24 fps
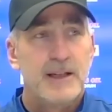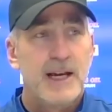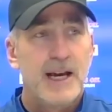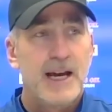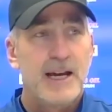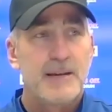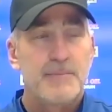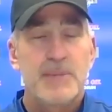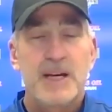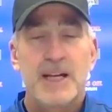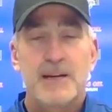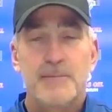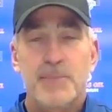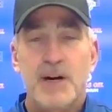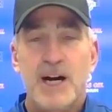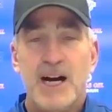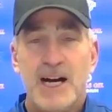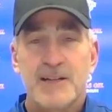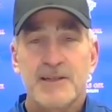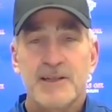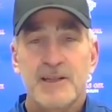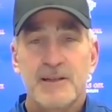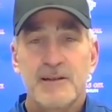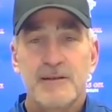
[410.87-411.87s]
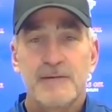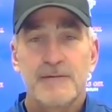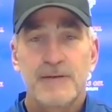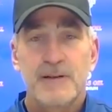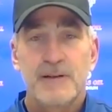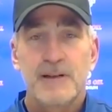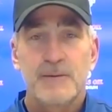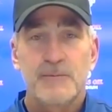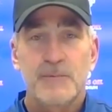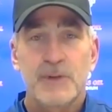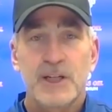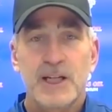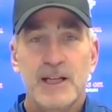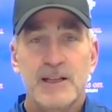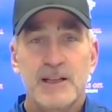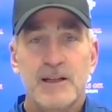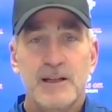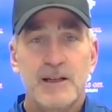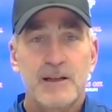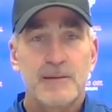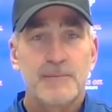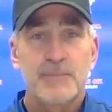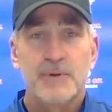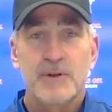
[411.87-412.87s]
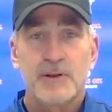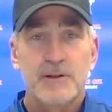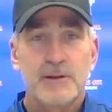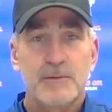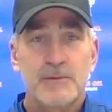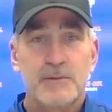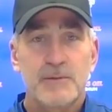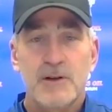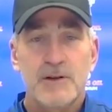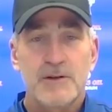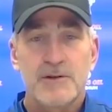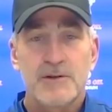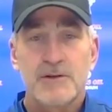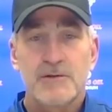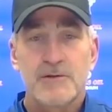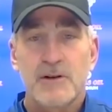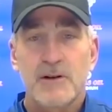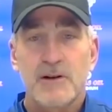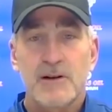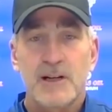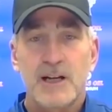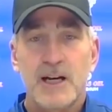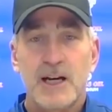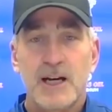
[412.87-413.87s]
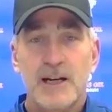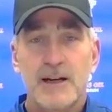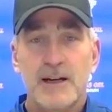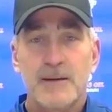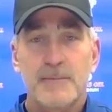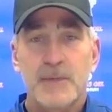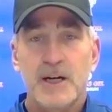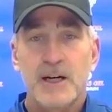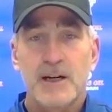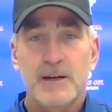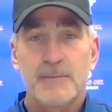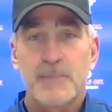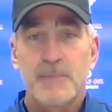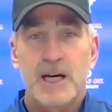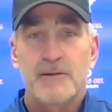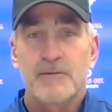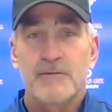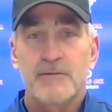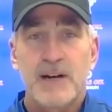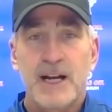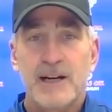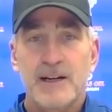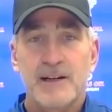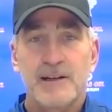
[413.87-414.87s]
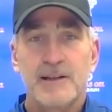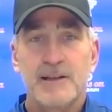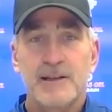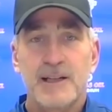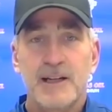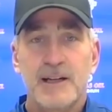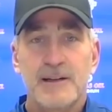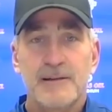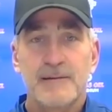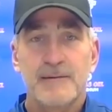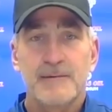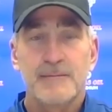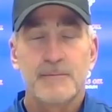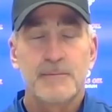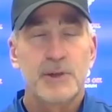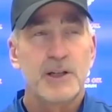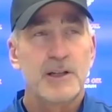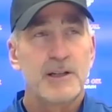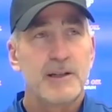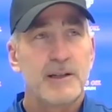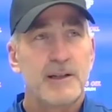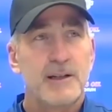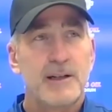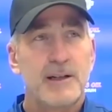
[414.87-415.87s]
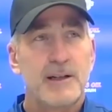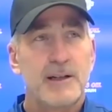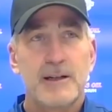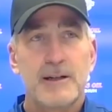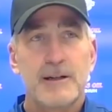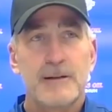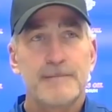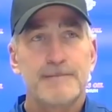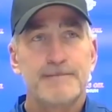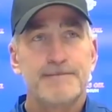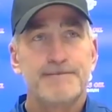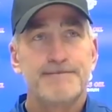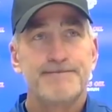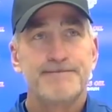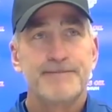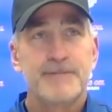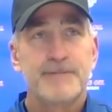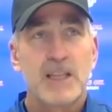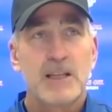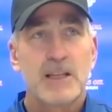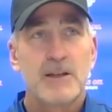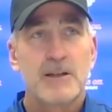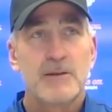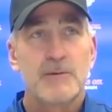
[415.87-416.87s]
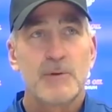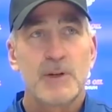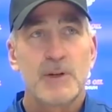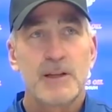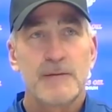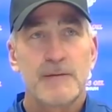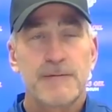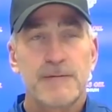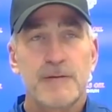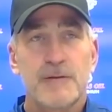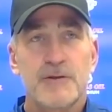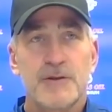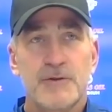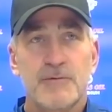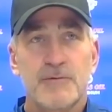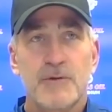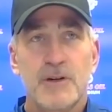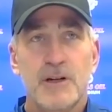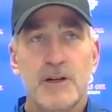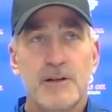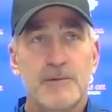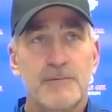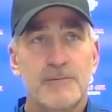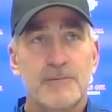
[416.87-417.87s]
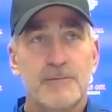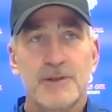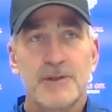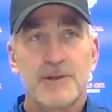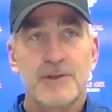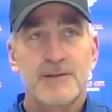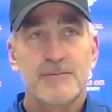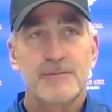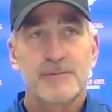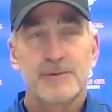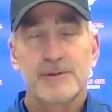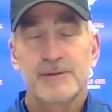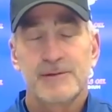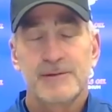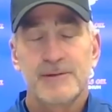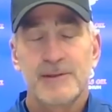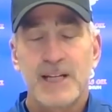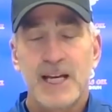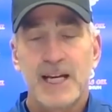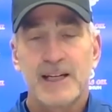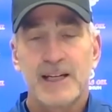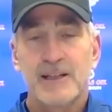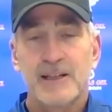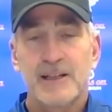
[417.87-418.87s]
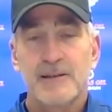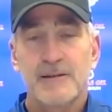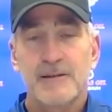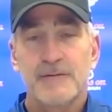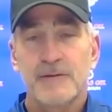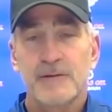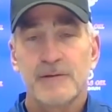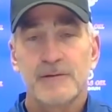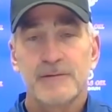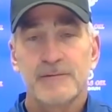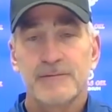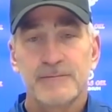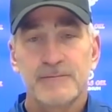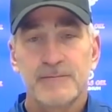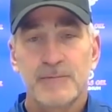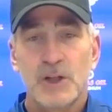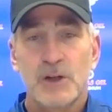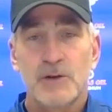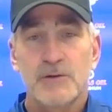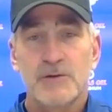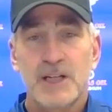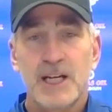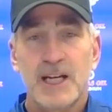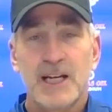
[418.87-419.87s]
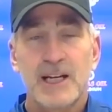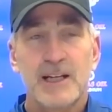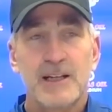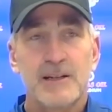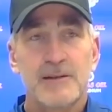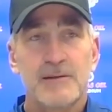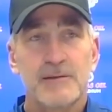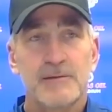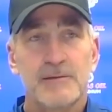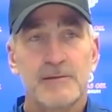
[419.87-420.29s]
had been positive, and we ended up on the one or two yard line. I might, have ran it again, but um, when the first run was was negative or no gain, or